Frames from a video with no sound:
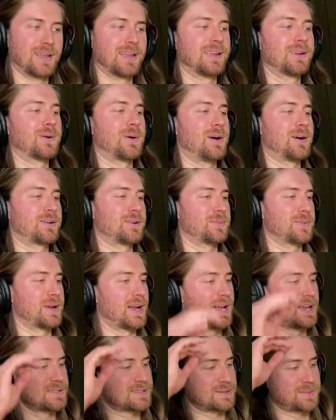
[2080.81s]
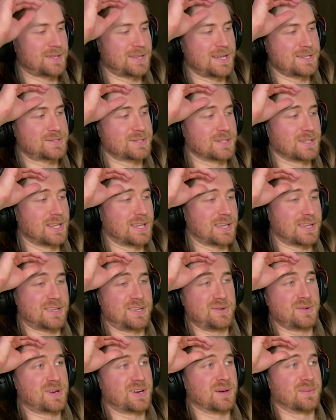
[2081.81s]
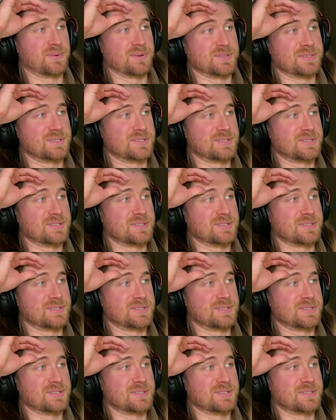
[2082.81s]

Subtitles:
You're welcome, guys. I'm glad you like cucumbers.